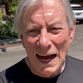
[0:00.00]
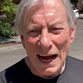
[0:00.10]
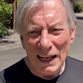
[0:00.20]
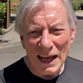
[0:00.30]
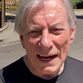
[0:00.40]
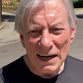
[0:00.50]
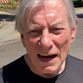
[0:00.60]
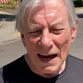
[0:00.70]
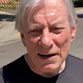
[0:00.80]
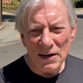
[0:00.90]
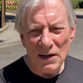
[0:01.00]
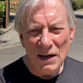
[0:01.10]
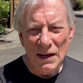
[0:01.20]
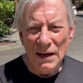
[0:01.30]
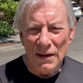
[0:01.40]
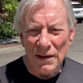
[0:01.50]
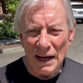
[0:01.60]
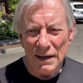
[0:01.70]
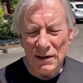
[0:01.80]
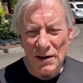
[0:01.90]
a lot hotter
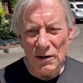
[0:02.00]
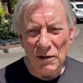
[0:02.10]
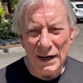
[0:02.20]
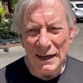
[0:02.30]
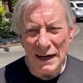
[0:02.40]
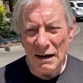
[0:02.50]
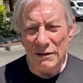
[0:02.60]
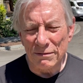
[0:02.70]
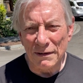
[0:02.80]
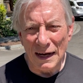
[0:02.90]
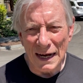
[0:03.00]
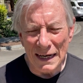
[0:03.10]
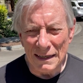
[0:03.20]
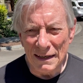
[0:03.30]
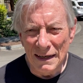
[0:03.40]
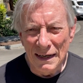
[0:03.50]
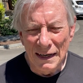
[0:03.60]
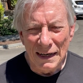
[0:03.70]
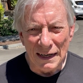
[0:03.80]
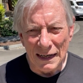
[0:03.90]
than you're going to ever find
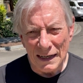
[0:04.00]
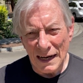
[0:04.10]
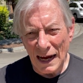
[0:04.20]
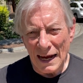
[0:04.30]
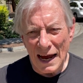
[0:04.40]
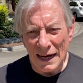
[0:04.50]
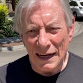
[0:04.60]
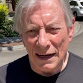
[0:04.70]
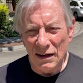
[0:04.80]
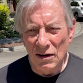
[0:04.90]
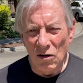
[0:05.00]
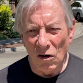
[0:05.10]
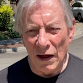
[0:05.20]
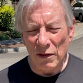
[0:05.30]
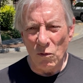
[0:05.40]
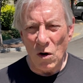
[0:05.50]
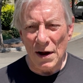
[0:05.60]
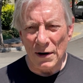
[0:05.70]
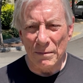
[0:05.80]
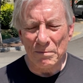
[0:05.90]
kayaking on the
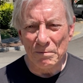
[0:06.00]
water.